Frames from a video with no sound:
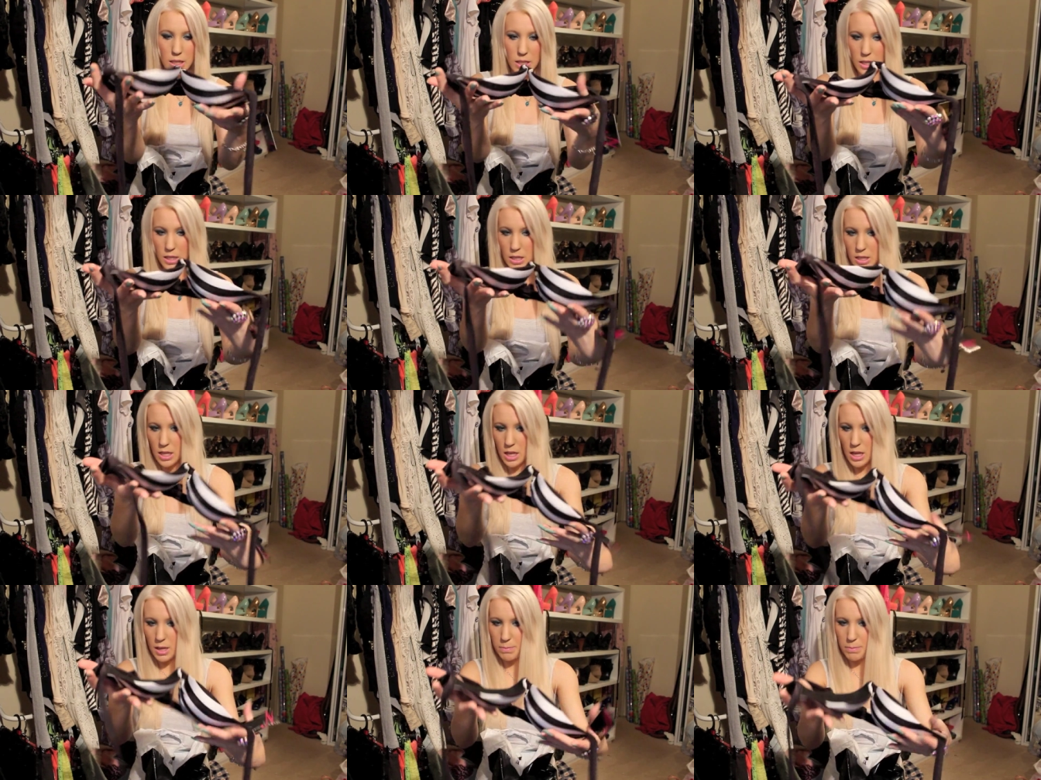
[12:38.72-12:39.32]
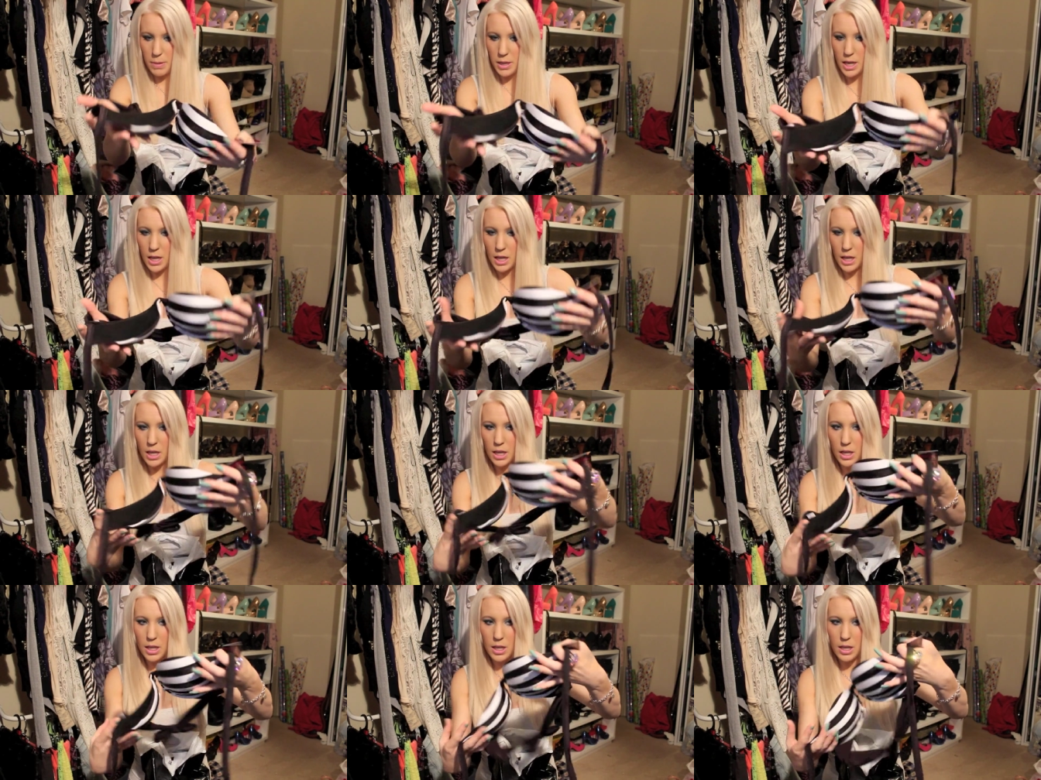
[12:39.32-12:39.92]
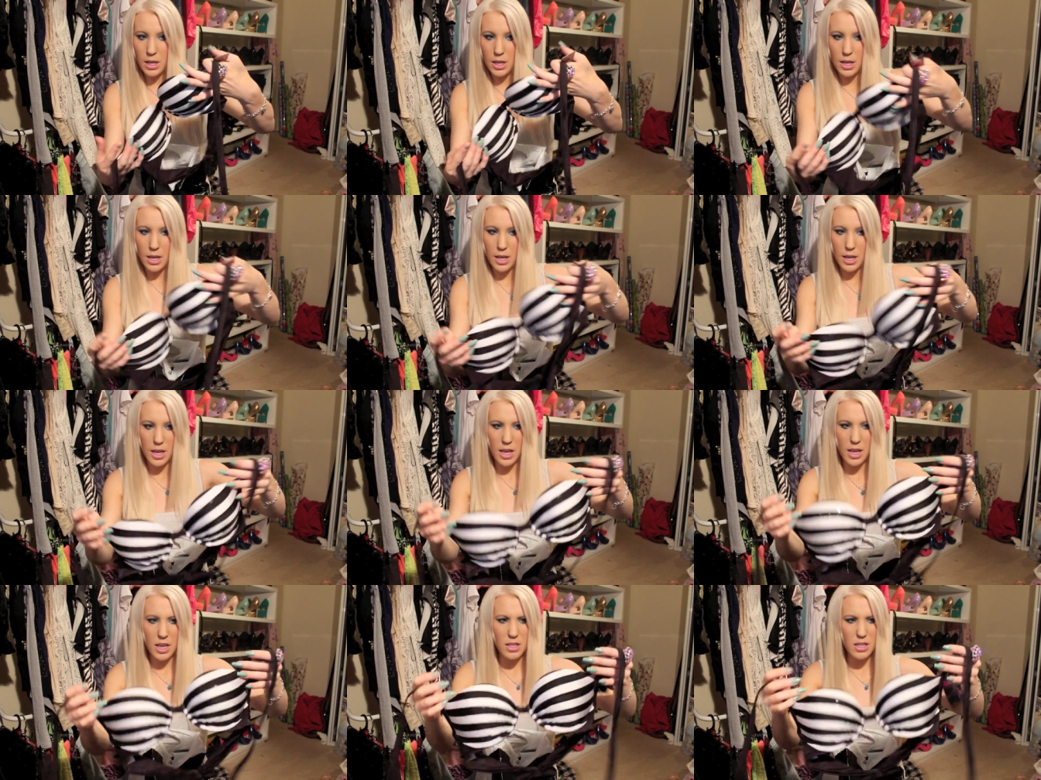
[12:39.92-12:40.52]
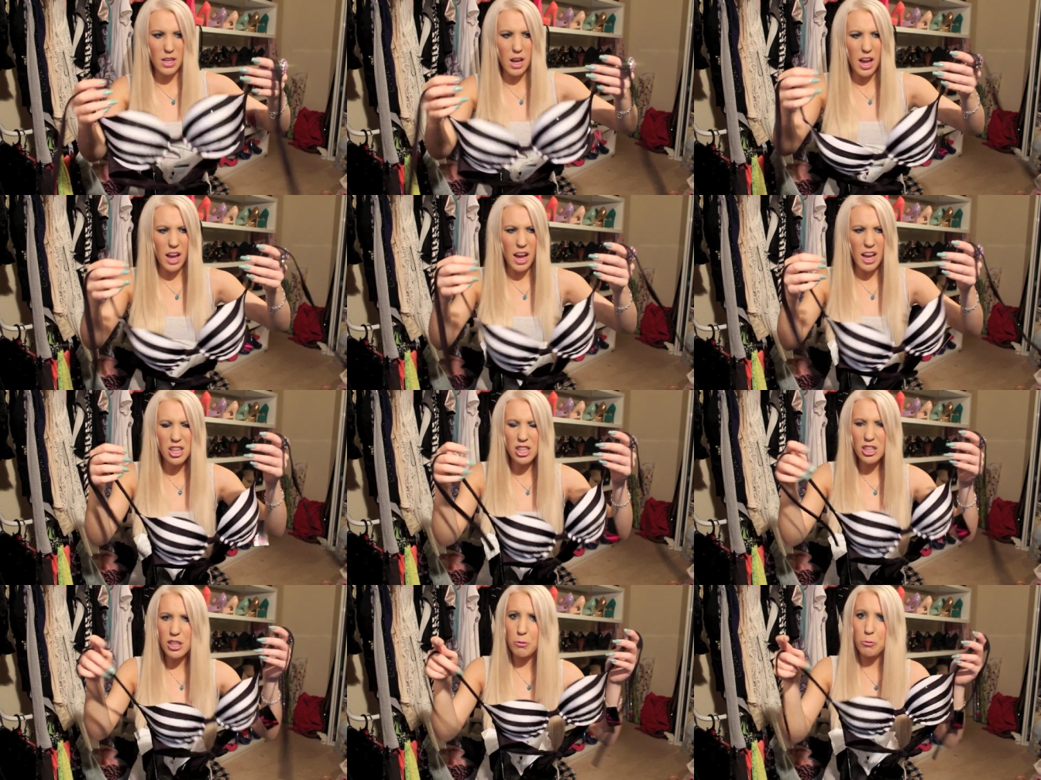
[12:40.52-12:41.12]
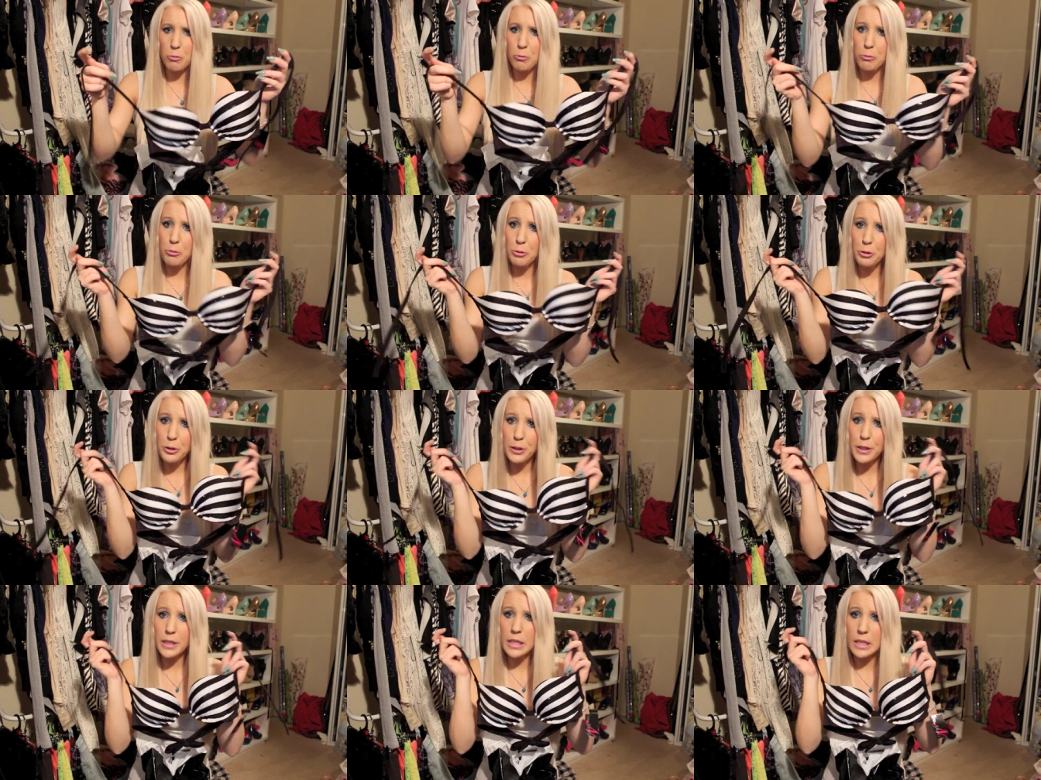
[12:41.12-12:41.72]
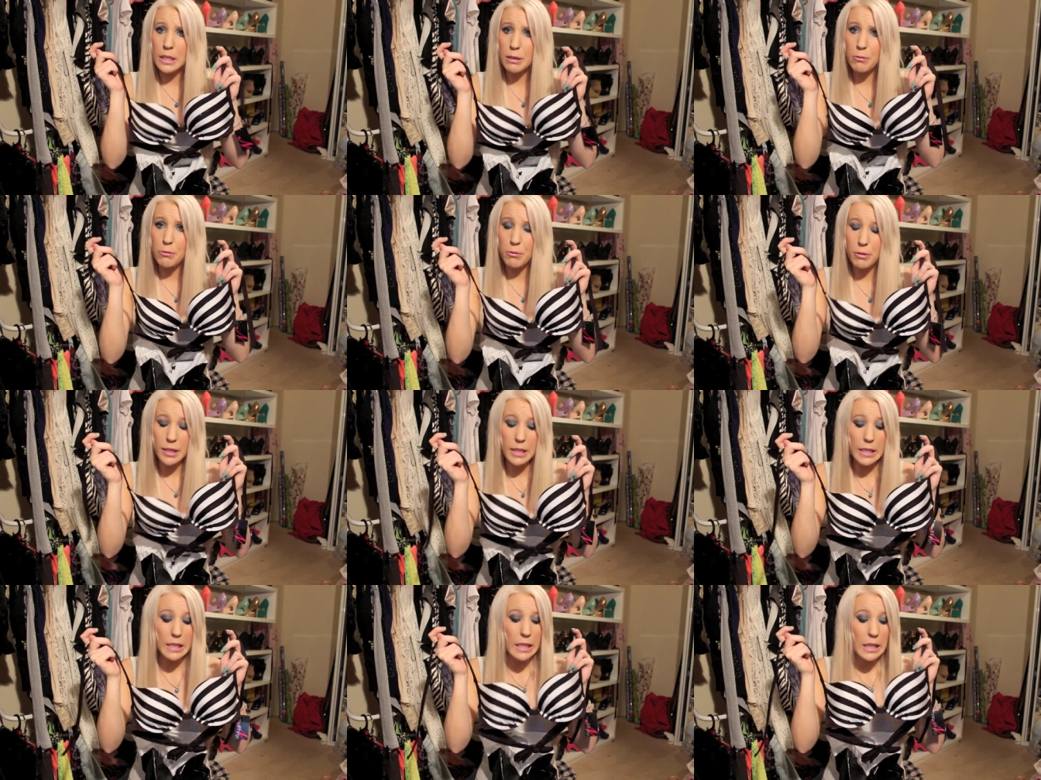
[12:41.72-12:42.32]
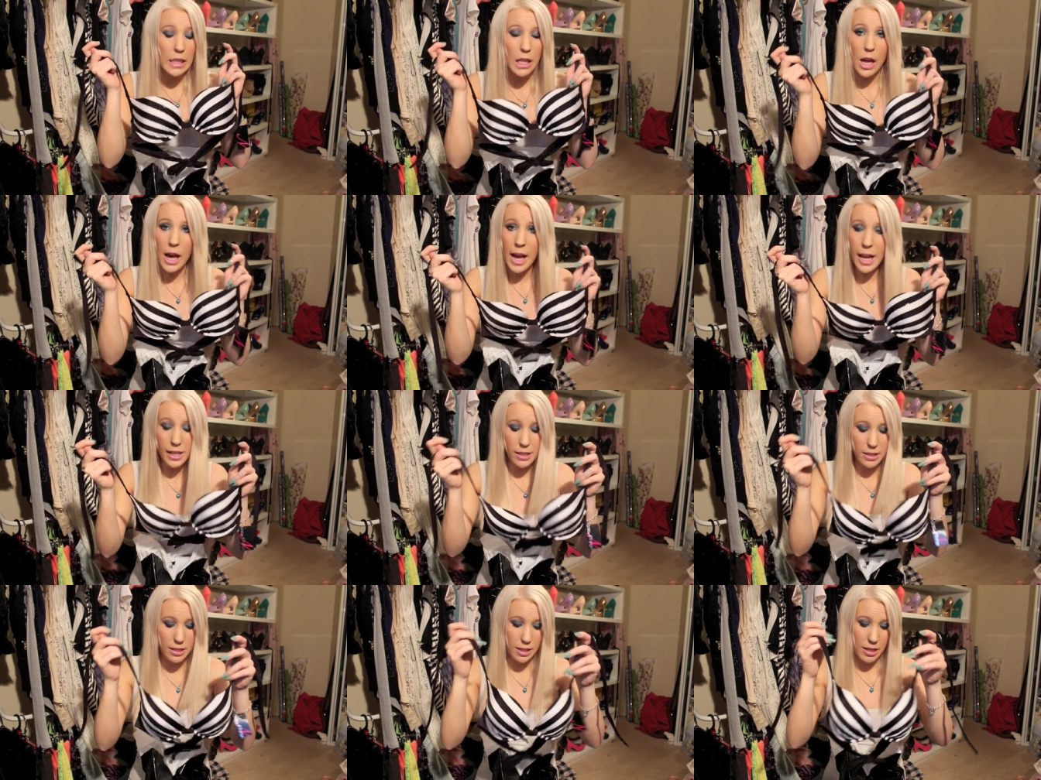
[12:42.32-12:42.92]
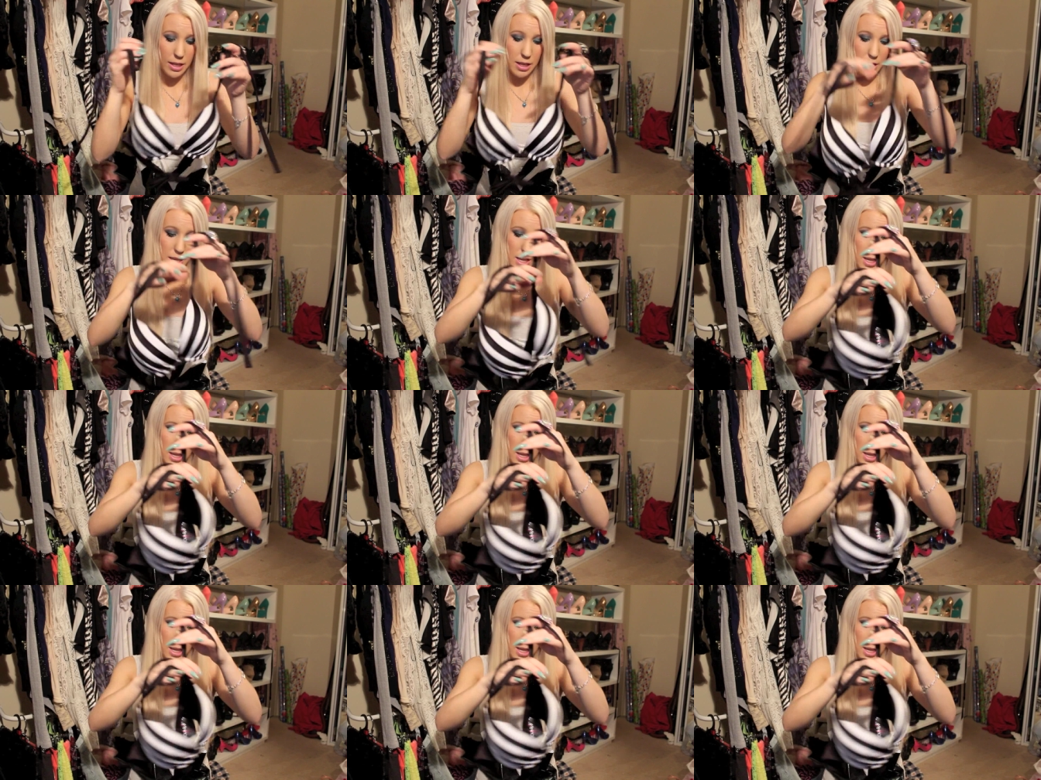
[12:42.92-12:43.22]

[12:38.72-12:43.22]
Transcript: This um, bikini and I actually really, really liked it.